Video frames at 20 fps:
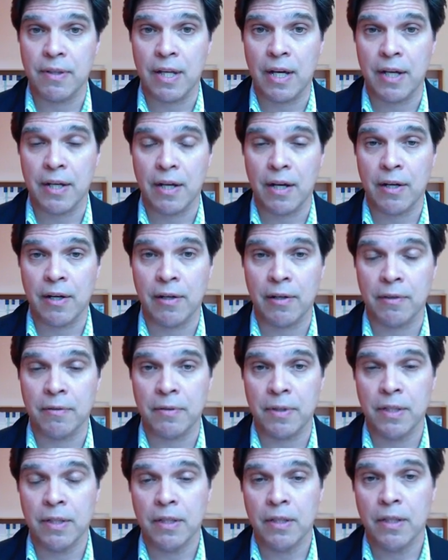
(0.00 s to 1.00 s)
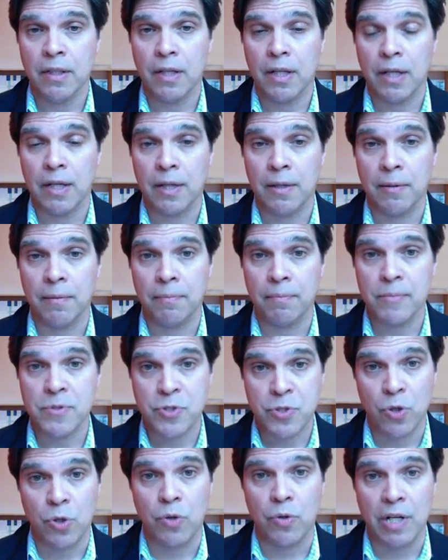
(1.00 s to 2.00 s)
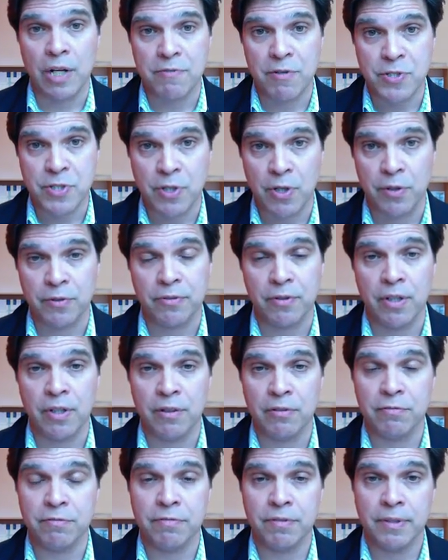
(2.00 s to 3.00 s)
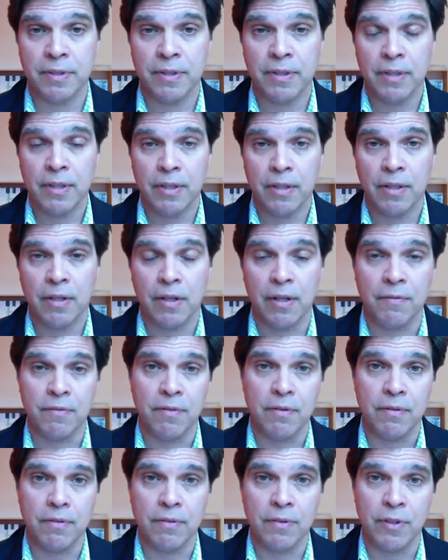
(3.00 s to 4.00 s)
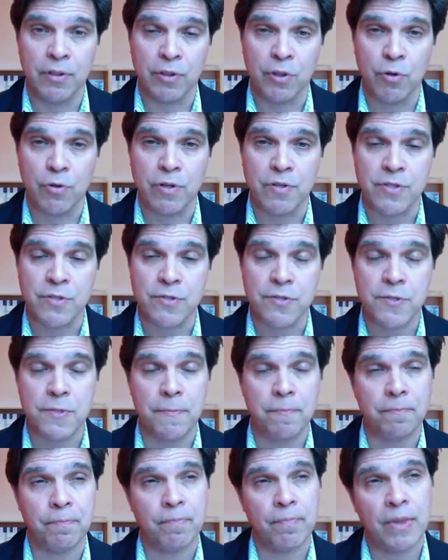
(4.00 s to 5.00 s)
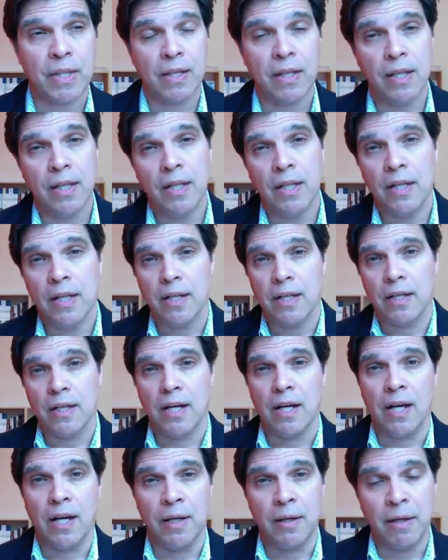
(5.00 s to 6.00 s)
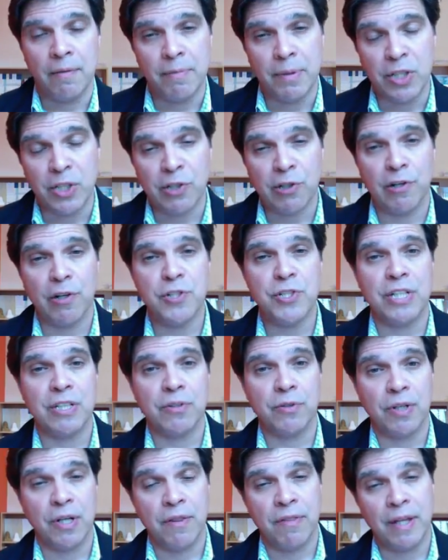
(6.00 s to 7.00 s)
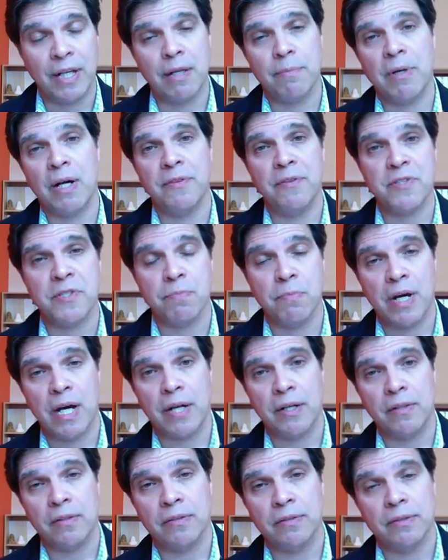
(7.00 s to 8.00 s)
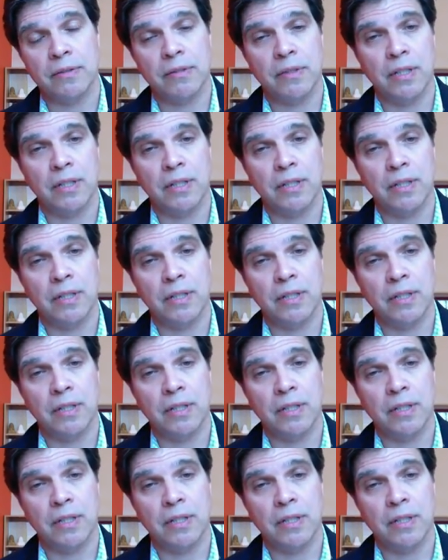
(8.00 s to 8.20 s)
that are sold as a result of their courses. I've been encouraging Illinois to think about this model.